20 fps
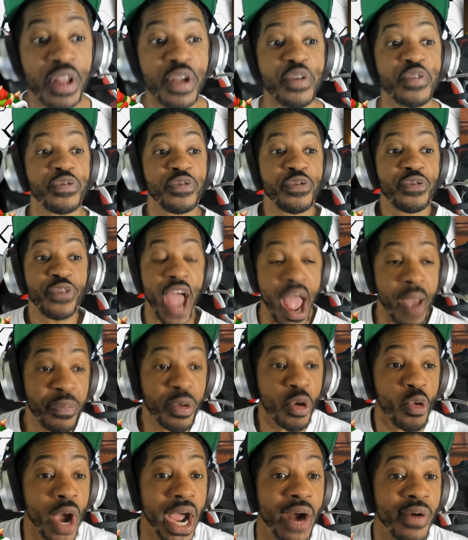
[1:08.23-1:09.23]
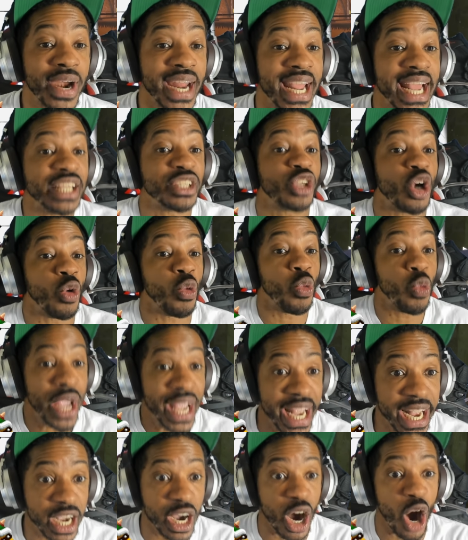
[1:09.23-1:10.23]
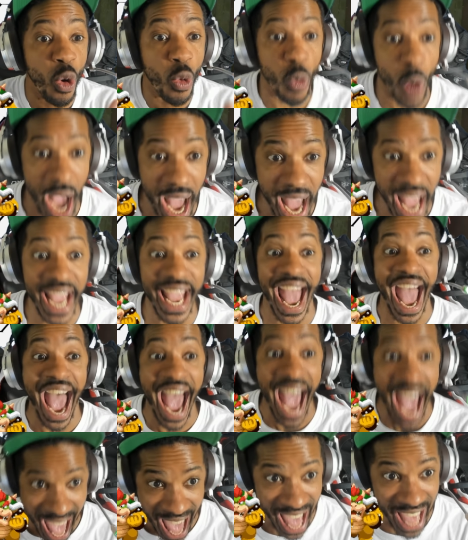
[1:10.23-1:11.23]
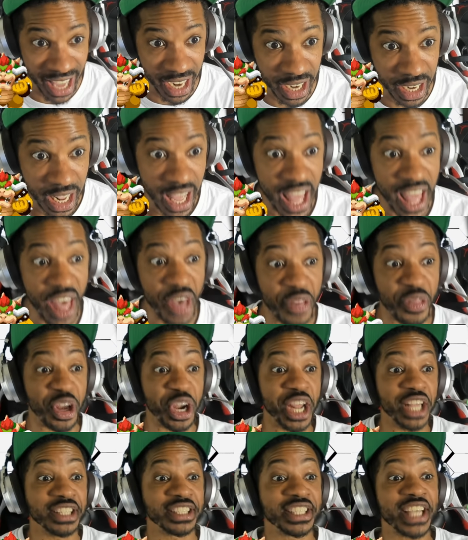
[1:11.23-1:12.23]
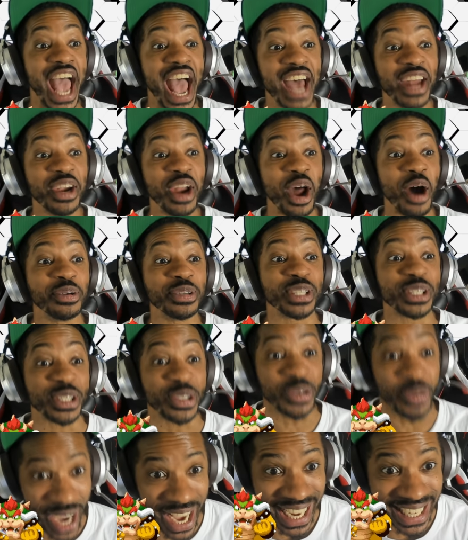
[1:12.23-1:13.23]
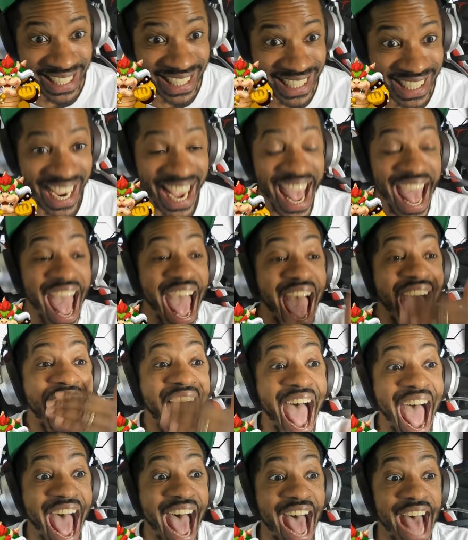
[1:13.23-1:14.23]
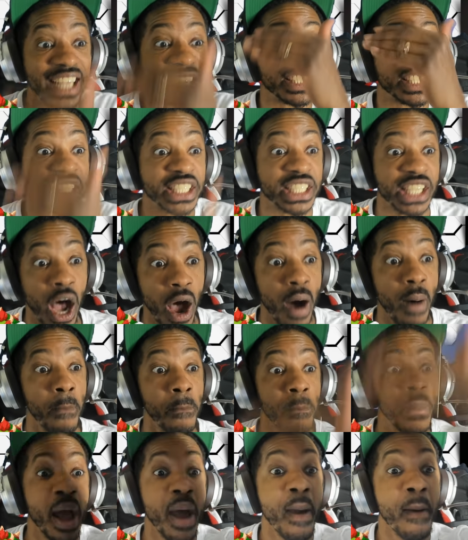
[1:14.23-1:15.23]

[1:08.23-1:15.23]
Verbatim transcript: February is a week away, and the Nintendo Switch has some